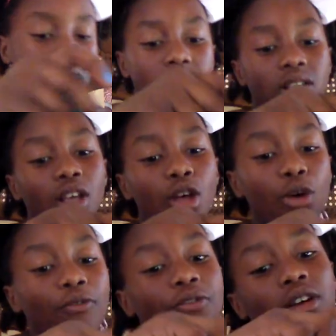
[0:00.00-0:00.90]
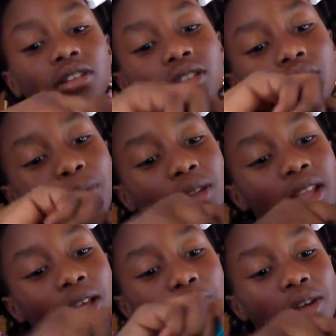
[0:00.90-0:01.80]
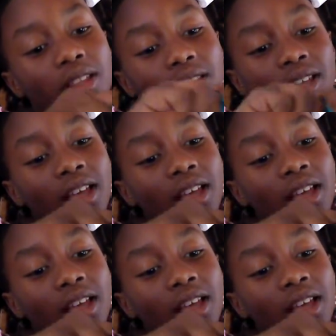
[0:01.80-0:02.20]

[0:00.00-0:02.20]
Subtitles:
And it's fun to play with.